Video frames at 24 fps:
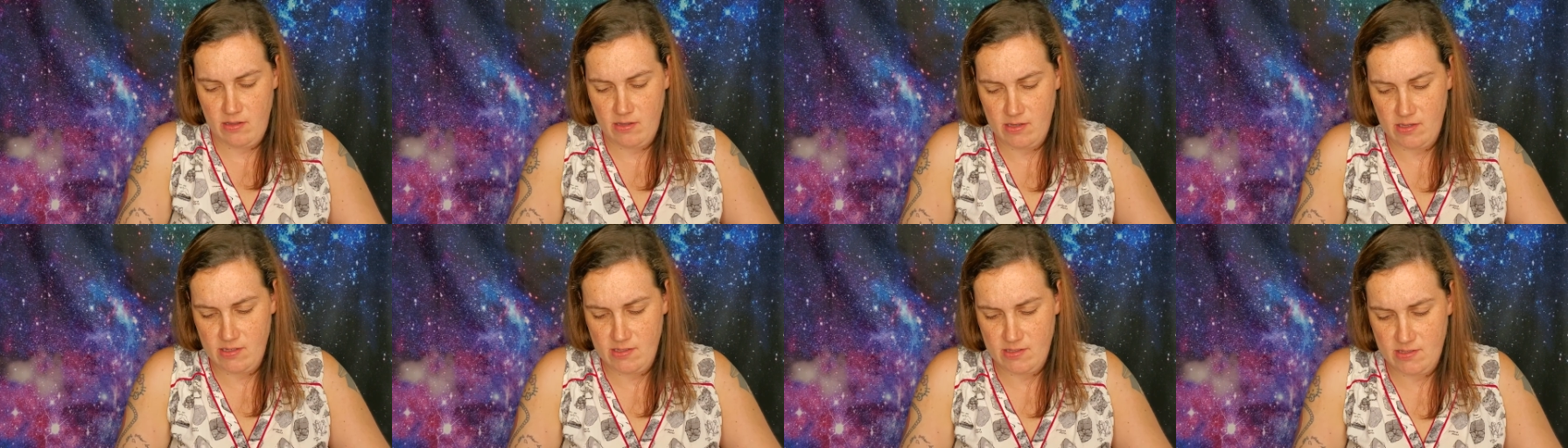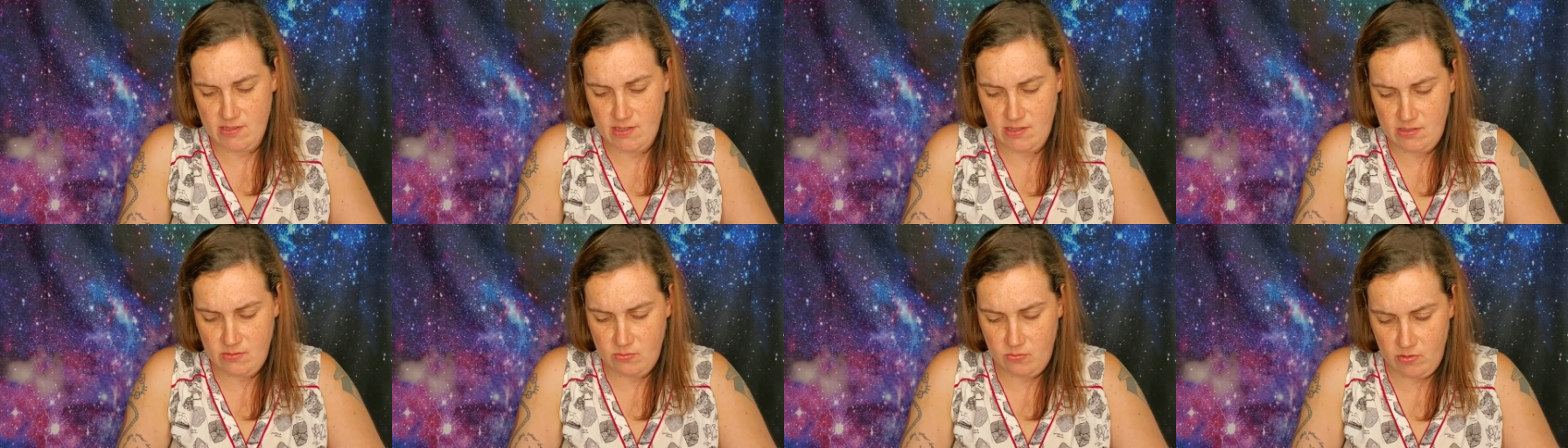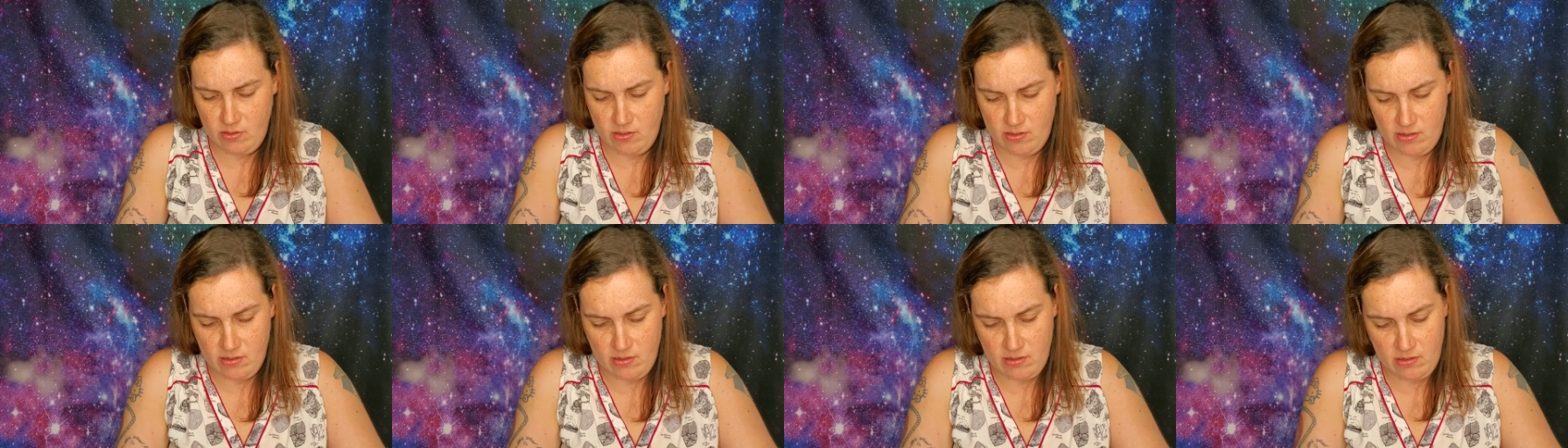Because this
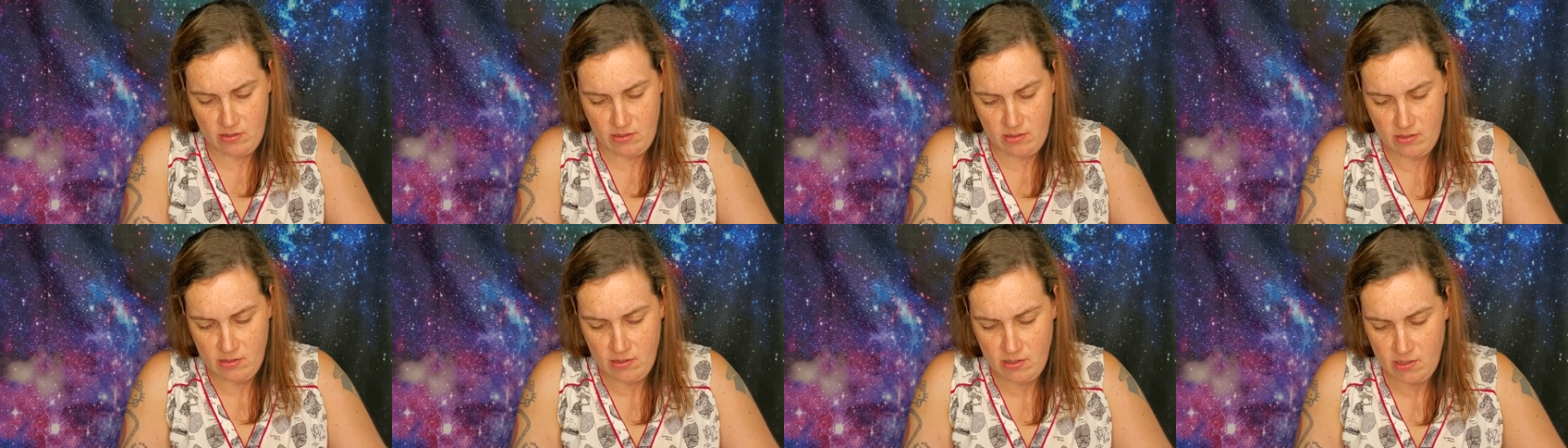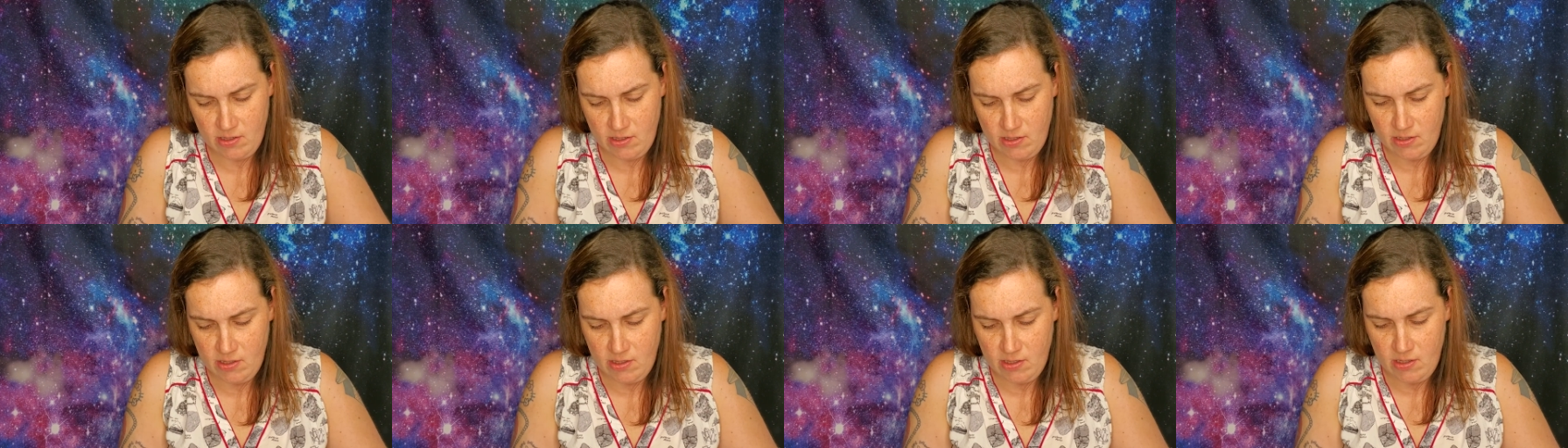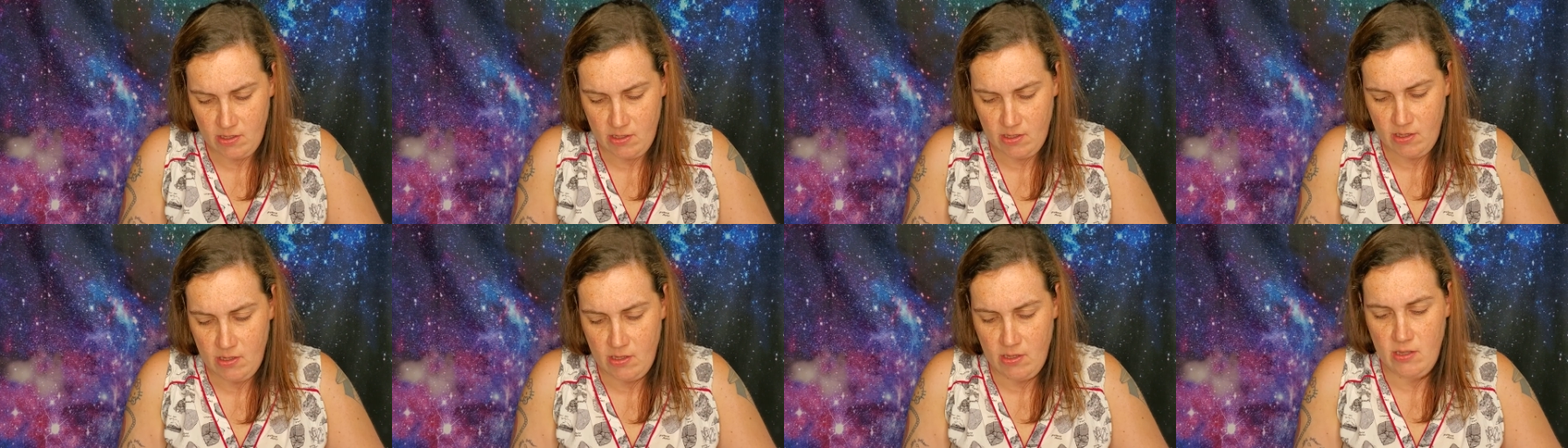one
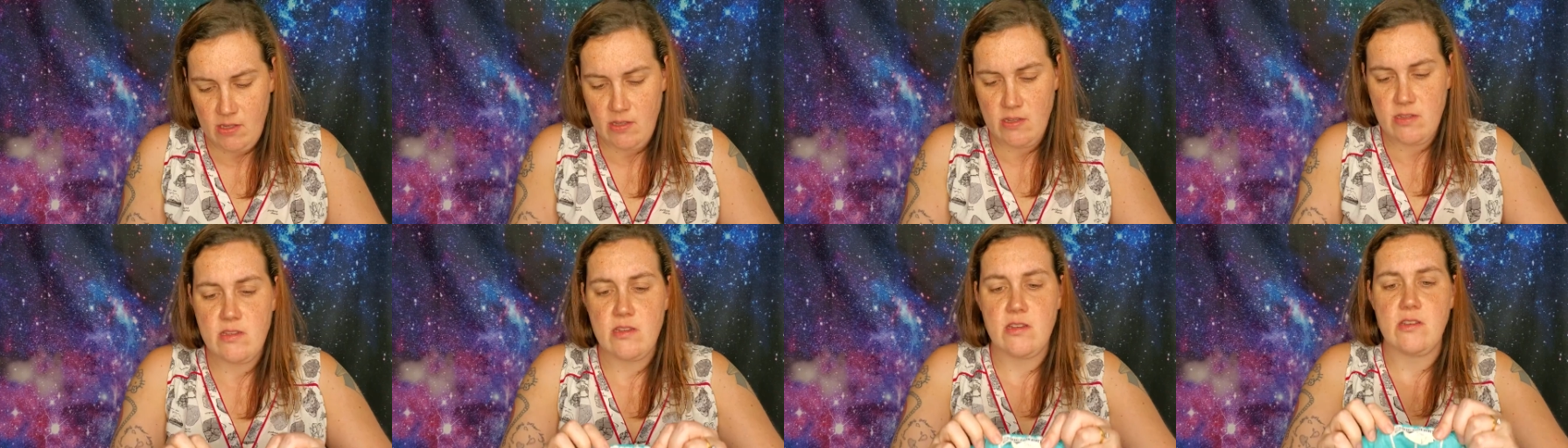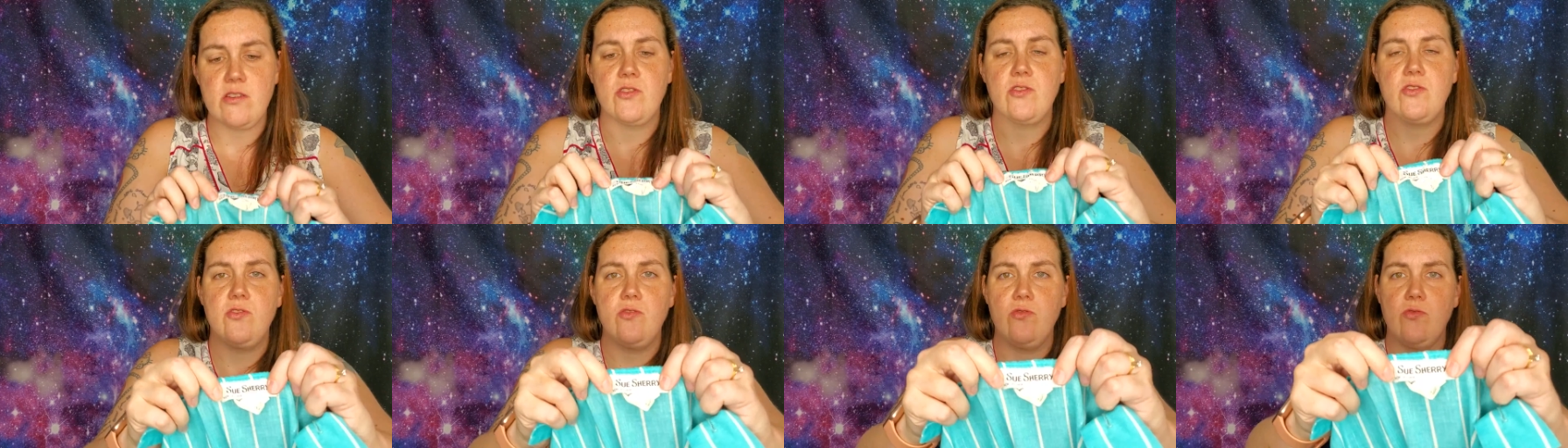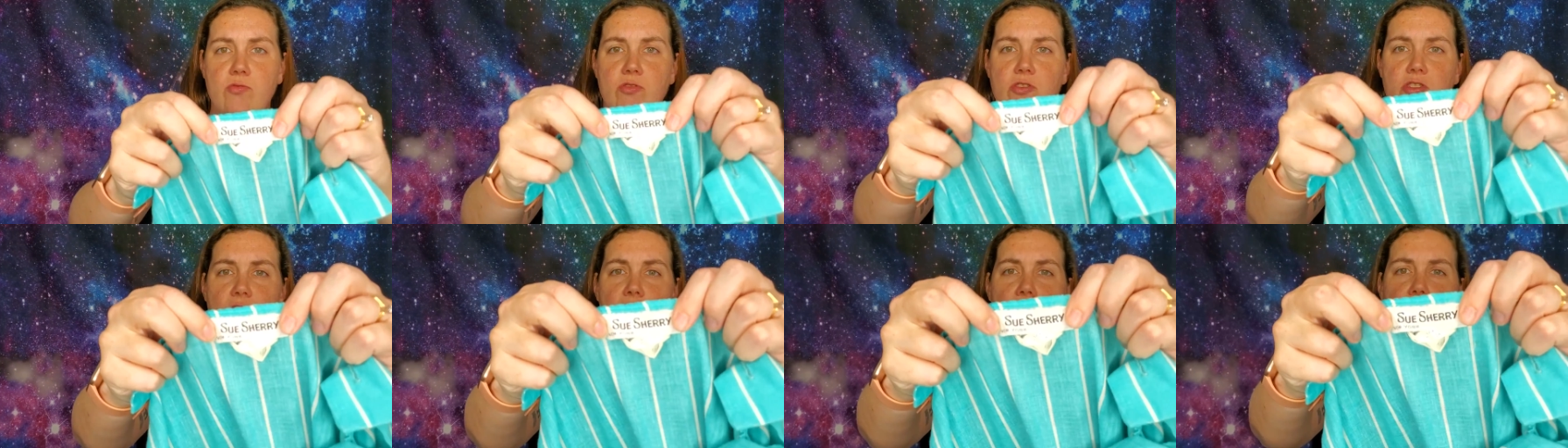says Sue
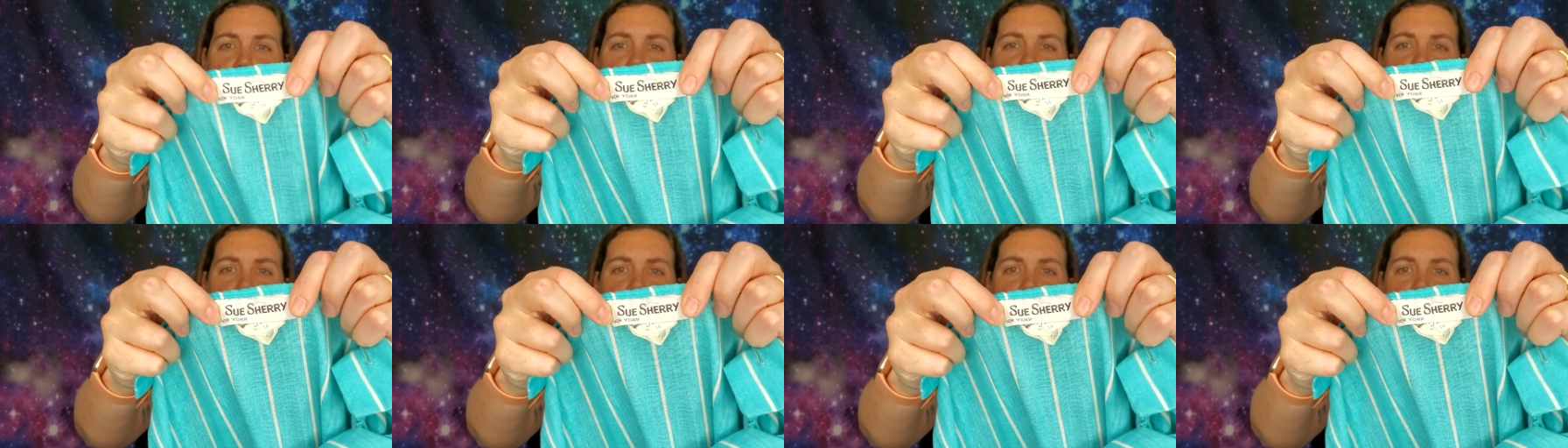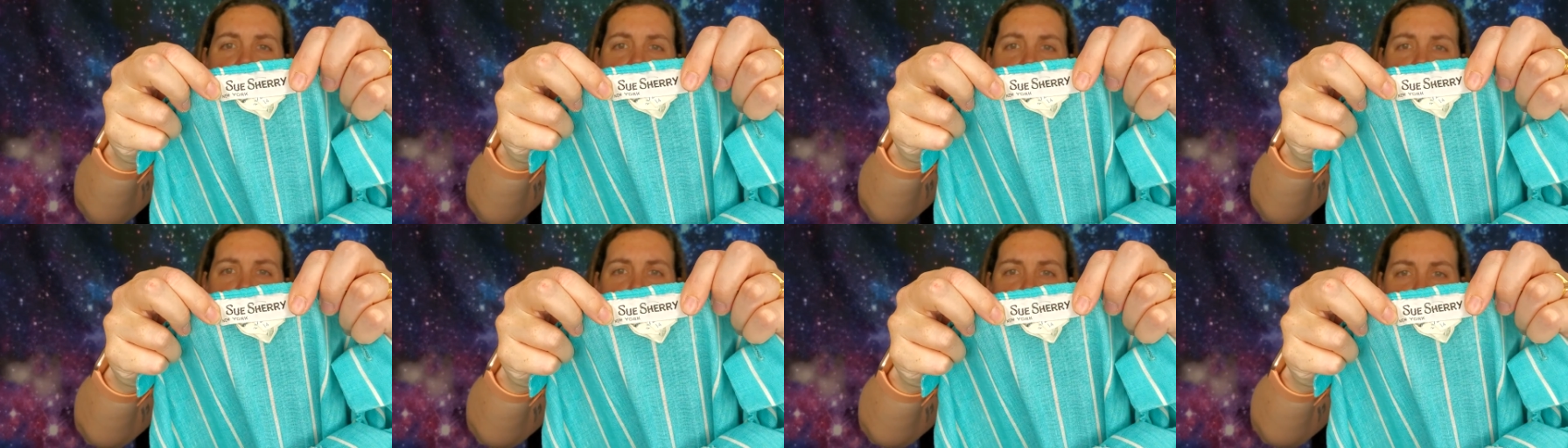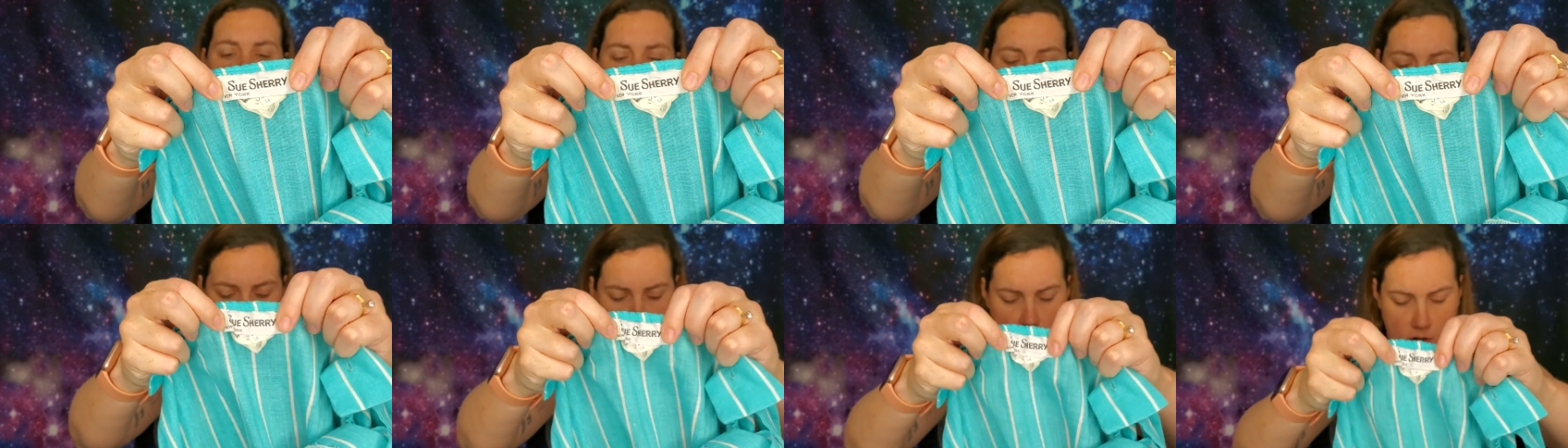Sherry, New
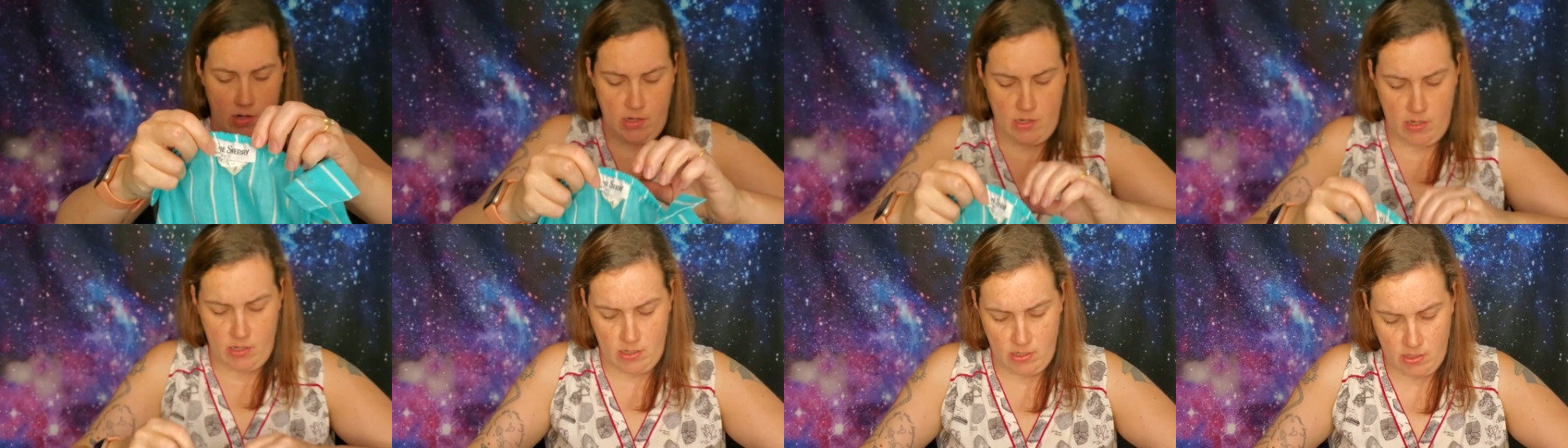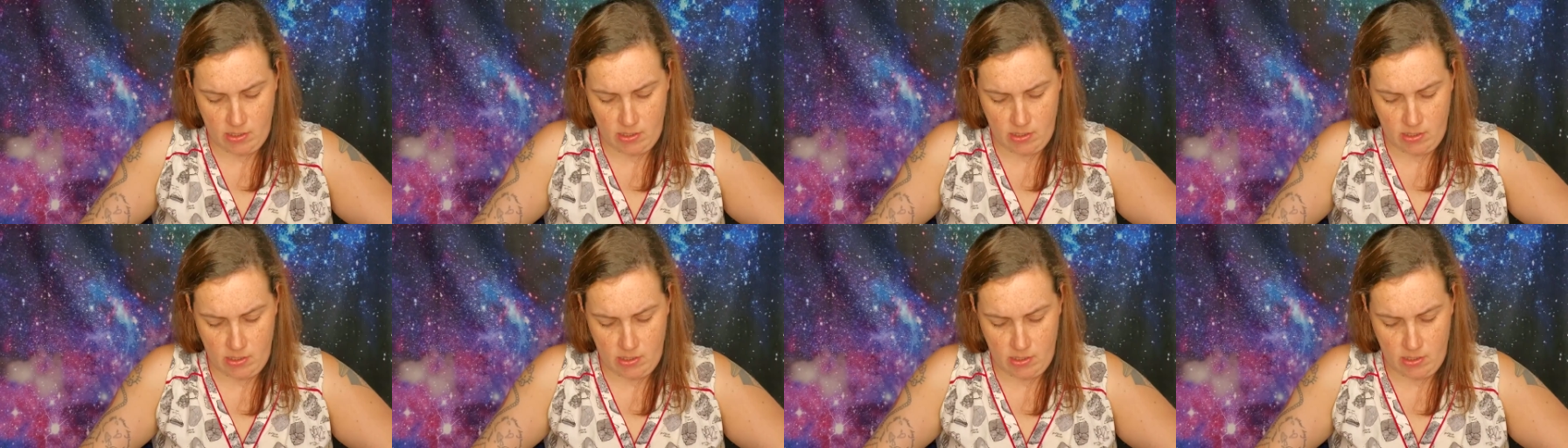York.